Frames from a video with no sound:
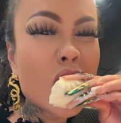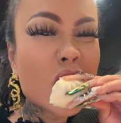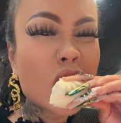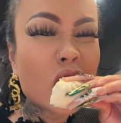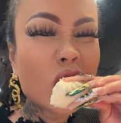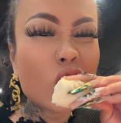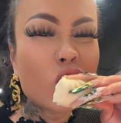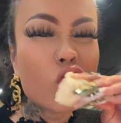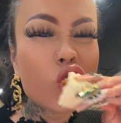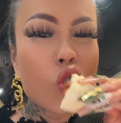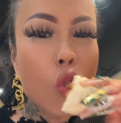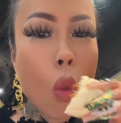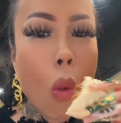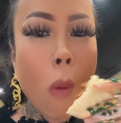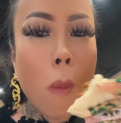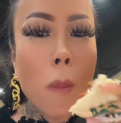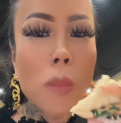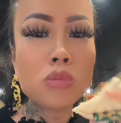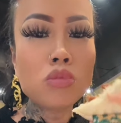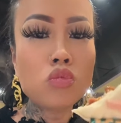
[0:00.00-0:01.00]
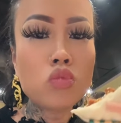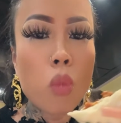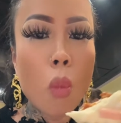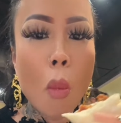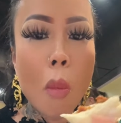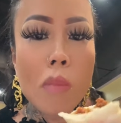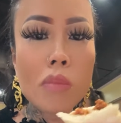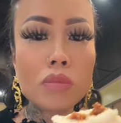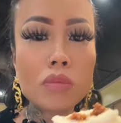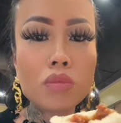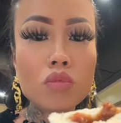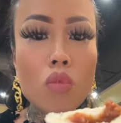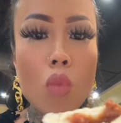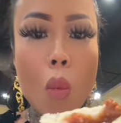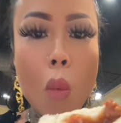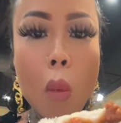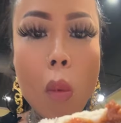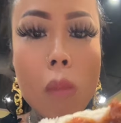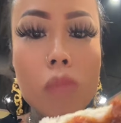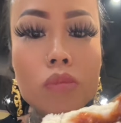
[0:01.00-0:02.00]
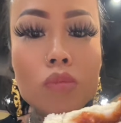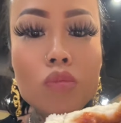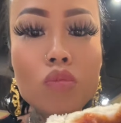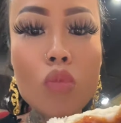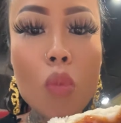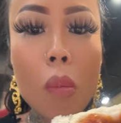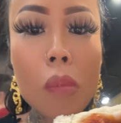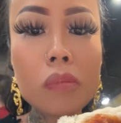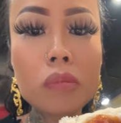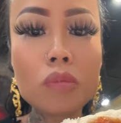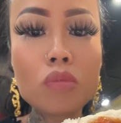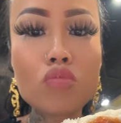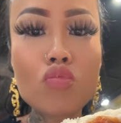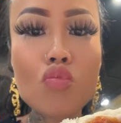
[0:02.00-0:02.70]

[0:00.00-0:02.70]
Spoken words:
that. Sesame bomb. Another sesame